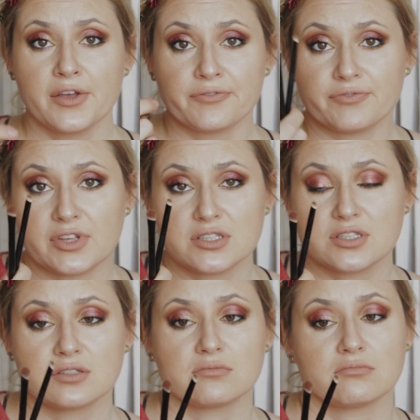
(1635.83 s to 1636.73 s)

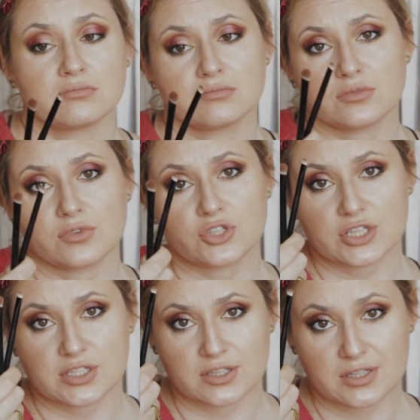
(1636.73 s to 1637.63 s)
This
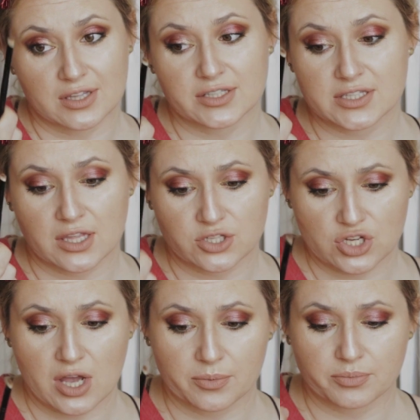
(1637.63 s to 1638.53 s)
just does the
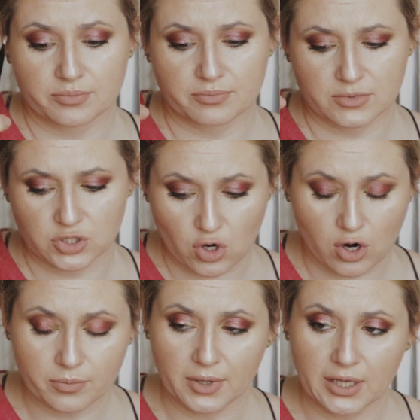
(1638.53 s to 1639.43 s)
job
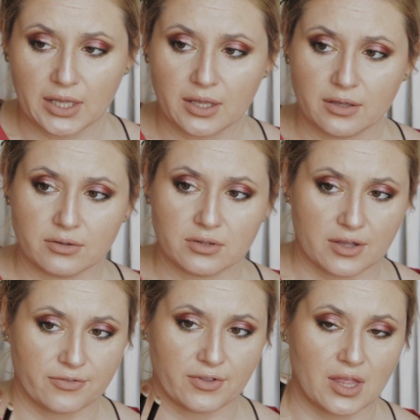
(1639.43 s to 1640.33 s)
normally,
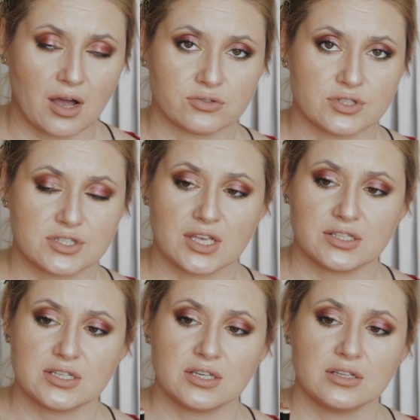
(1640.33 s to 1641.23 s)
nothing
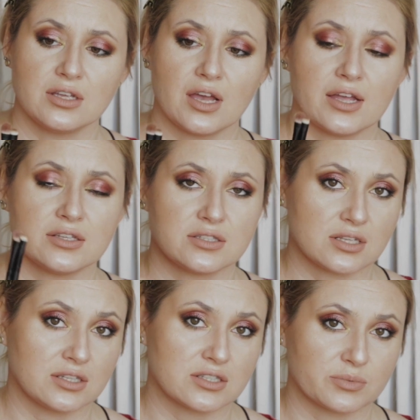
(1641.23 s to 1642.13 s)
outstanding, and
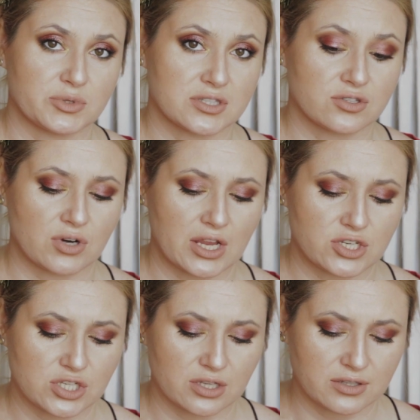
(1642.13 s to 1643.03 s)
it's a little bit scratchy.